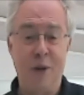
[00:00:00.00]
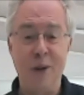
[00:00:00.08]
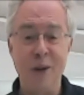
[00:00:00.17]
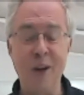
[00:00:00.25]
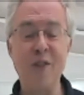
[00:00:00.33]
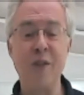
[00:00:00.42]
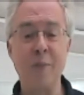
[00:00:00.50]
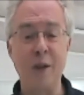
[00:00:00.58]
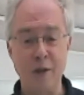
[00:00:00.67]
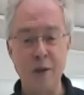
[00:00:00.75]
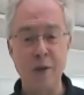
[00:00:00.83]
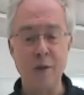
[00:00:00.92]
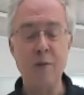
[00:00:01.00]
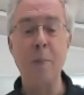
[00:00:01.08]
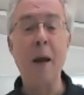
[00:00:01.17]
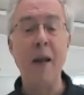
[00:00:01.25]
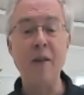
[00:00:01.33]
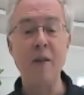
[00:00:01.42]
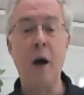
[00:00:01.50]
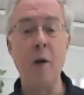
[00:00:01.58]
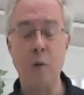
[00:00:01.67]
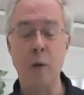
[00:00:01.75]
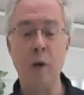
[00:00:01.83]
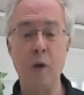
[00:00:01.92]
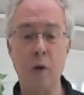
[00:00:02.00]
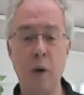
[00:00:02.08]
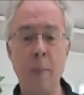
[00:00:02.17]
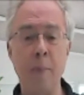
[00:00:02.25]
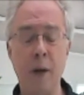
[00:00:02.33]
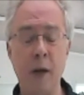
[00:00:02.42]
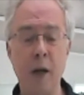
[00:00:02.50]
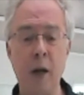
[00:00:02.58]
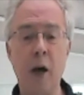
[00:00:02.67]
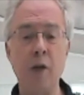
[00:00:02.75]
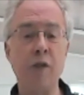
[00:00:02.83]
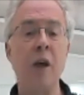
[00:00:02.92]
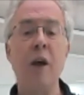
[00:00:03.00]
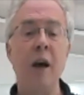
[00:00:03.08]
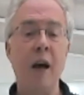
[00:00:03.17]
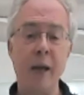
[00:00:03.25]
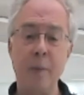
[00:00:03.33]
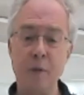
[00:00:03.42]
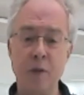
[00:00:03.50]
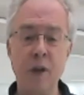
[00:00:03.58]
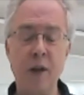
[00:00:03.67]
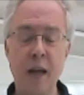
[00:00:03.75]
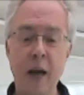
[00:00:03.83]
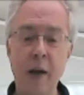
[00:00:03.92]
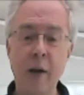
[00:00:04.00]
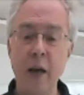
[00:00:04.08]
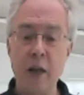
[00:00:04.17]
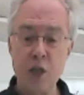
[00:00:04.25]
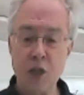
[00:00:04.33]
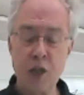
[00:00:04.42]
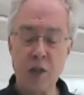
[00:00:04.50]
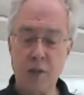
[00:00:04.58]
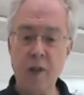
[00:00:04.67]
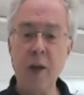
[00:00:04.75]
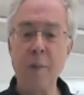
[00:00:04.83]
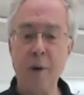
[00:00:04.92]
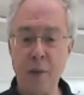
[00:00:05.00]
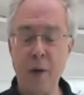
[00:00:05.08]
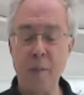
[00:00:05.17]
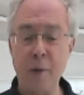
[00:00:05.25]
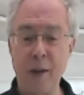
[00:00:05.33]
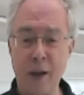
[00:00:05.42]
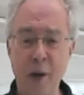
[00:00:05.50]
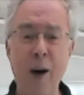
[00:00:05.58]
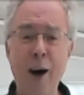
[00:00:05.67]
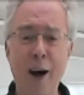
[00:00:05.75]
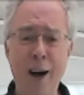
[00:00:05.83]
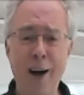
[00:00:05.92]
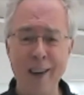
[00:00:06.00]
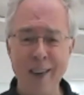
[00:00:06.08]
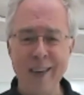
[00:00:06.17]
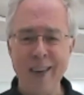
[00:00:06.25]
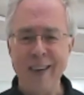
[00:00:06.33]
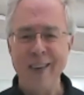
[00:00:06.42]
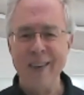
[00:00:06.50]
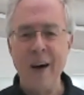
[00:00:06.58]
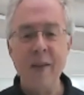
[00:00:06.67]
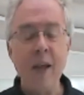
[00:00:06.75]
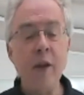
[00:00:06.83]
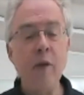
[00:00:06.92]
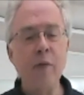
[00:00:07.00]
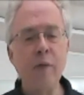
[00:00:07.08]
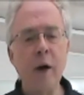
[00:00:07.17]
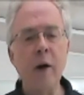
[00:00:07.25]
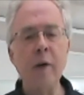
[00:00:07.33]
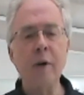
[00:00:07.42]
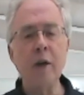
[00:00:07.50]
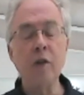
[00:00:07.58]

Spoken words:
lots of my students many times when they got cramp in a class. I get them to sit down, dig my thumb and they go, you know, and then you very